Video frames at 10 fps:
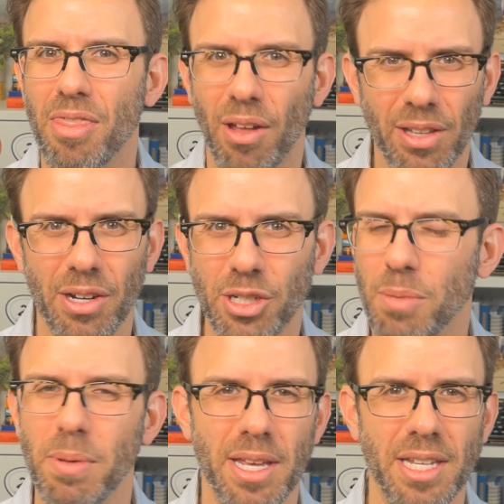thought
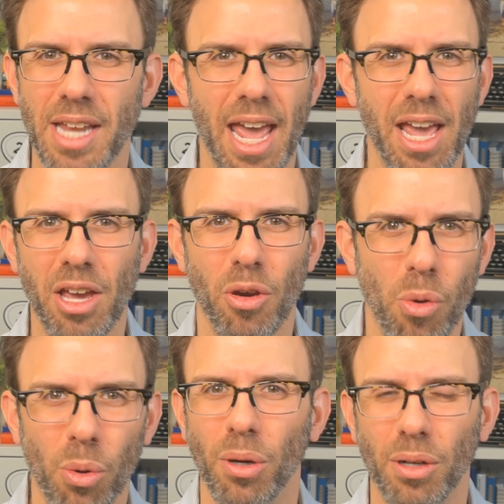leadership is a
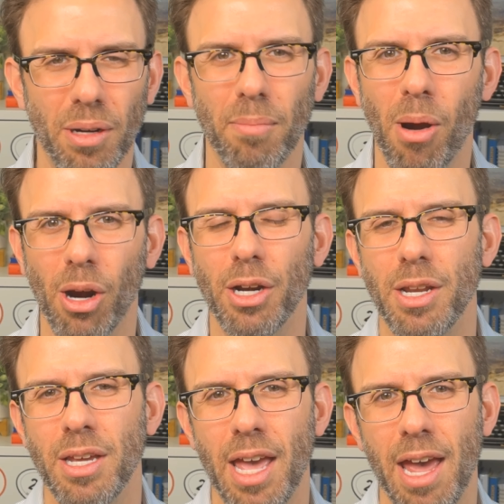core
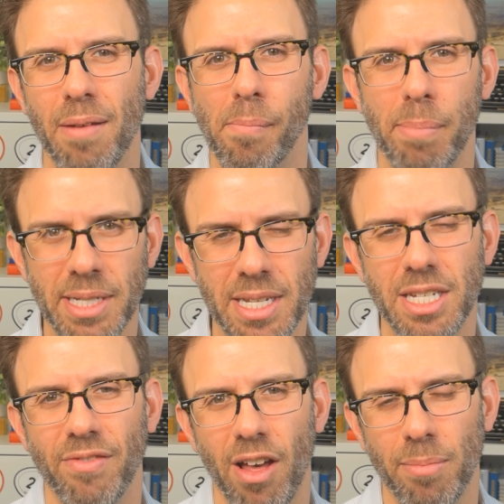marketing and business
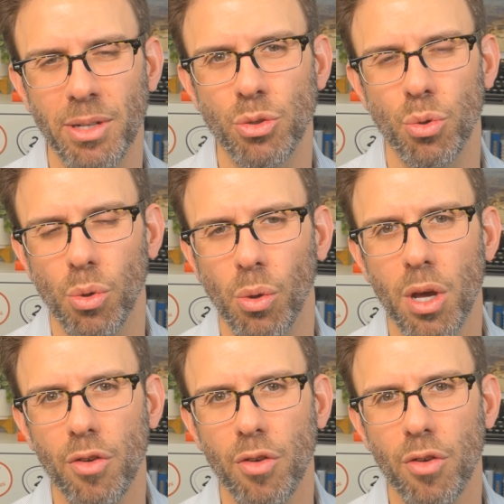development tool